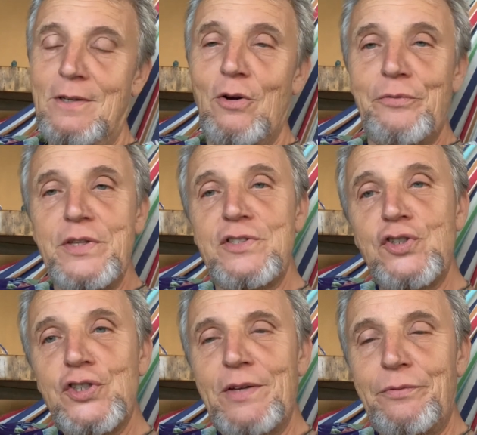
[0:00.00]
of this
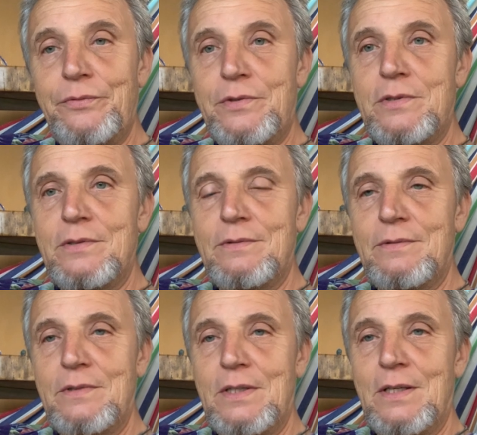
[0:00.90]
shift
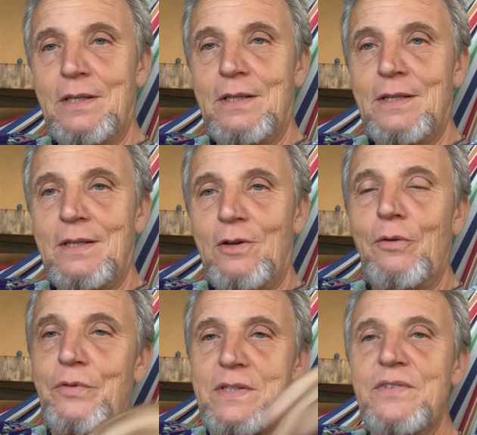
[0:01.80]

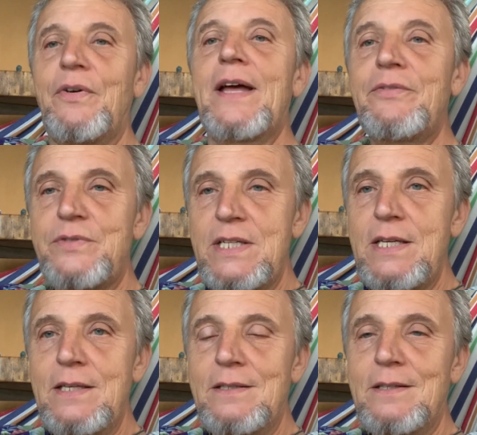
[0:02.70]
of this
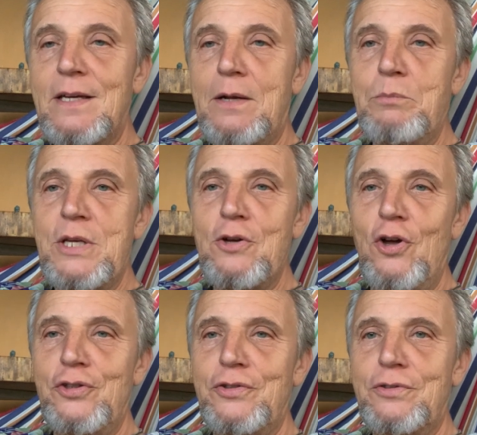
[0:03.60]
5D and
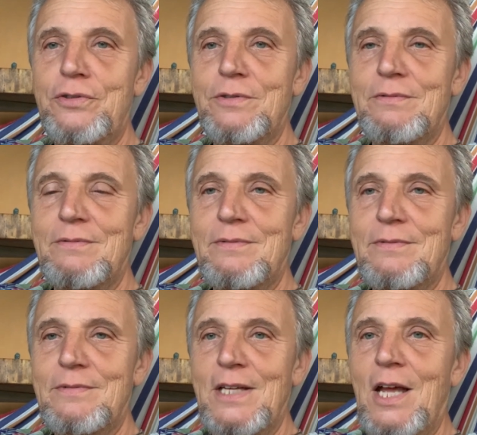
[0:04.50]
beyond,
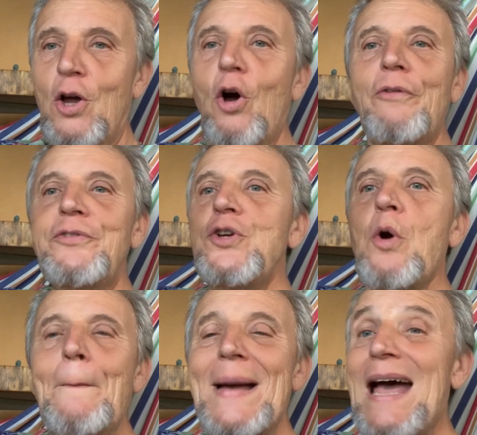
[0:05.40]
of
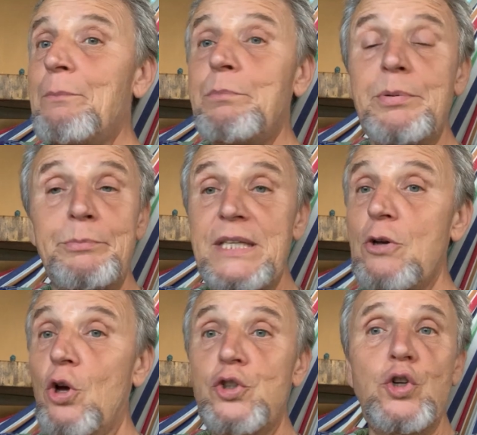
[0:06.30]
your map
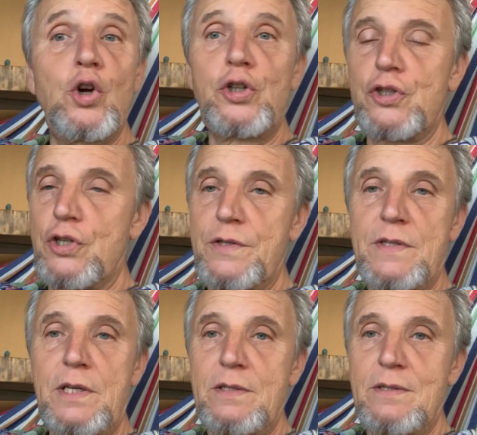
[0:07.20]
beyond
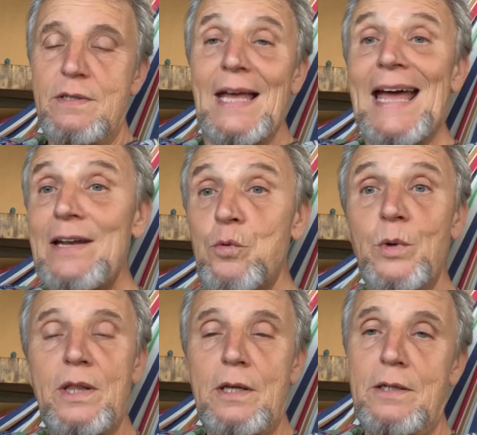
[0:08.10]
consciousness and
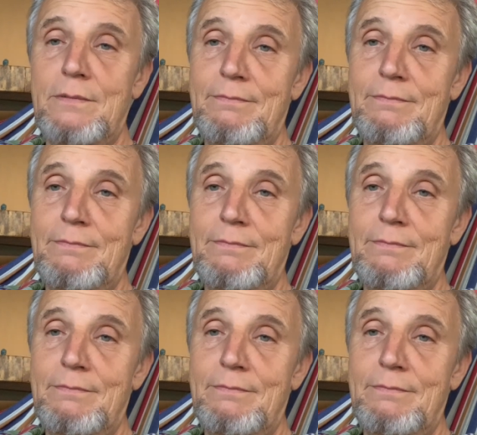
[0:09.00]
within.